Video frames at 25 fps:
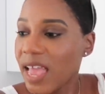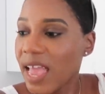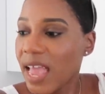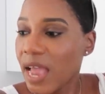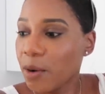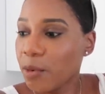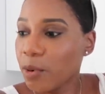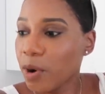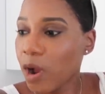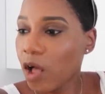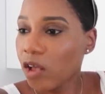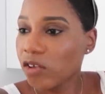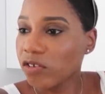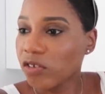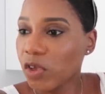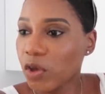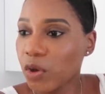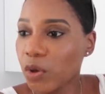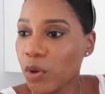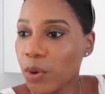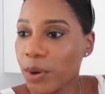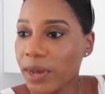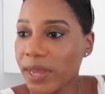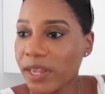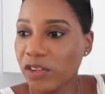And we're also
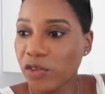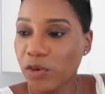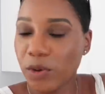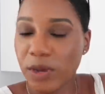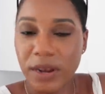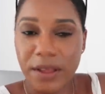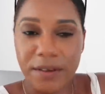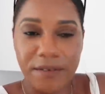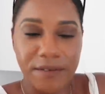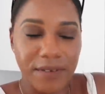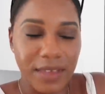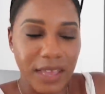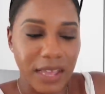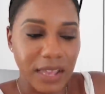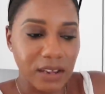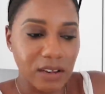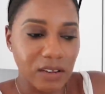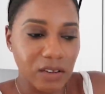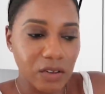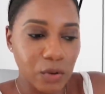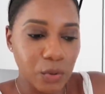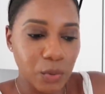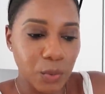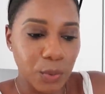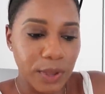going to an
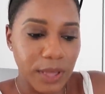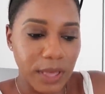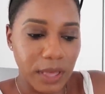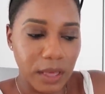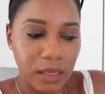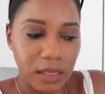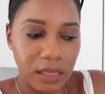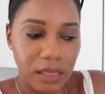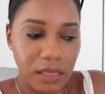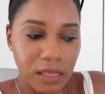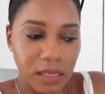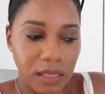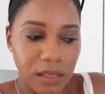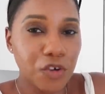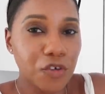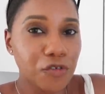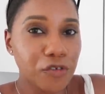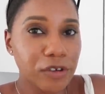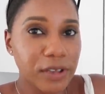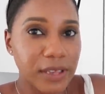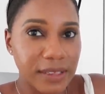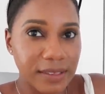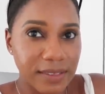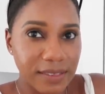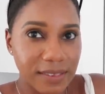event with
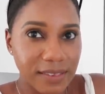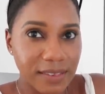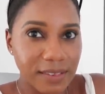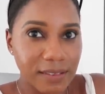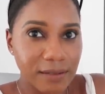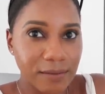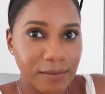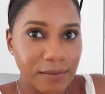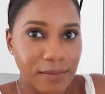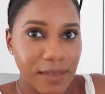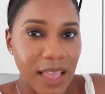Greece.